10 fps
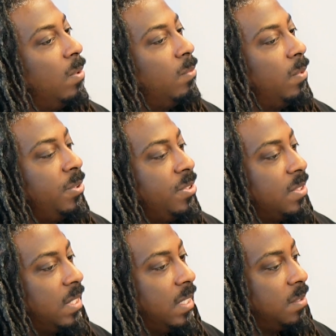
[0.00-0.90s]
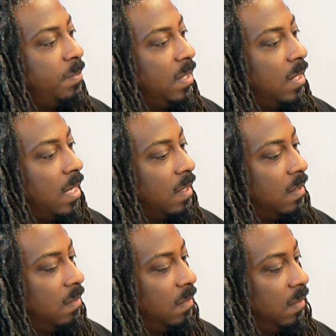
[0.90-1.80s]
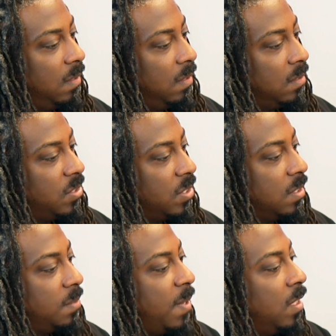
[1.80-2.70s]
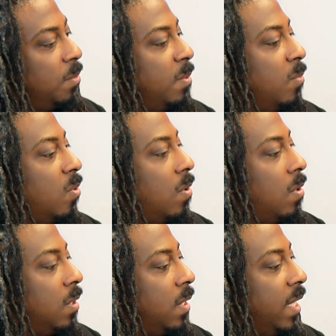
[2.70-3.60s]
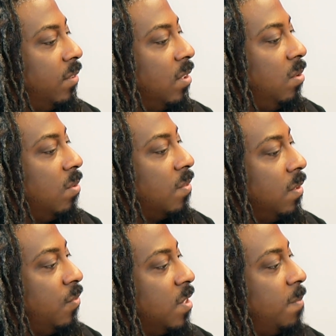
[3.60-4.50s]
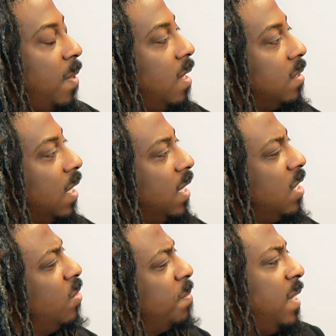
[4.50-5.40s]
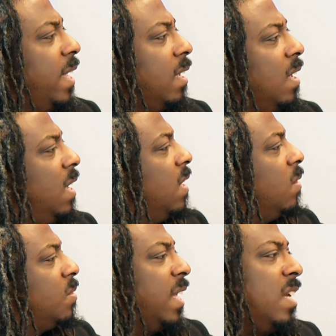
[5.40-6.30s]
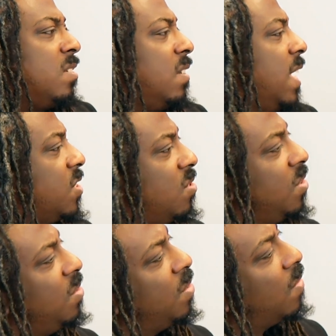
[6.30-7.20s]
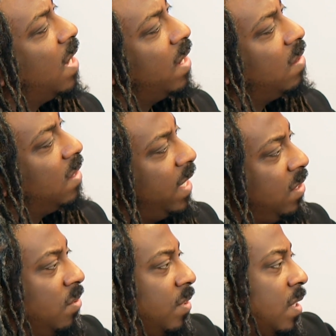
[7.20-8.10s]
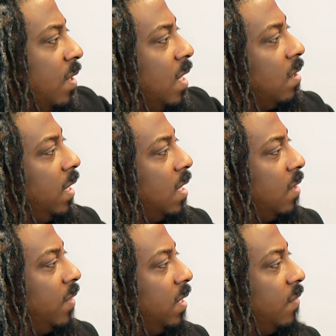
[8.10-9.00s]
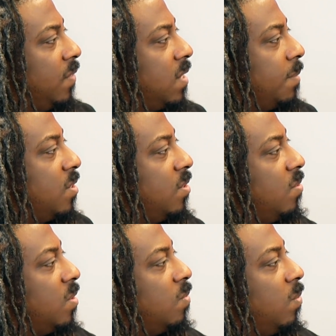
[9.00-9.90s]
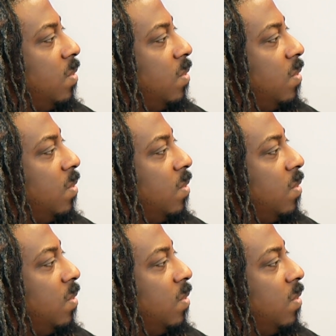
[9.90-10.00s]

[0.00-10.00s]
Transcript: And what would you say has been like, just to expand a little bit more on like the youth response? Like, I know it's been like, it was like international youth, right? Or like in youth that are here, like kind of like different types of students.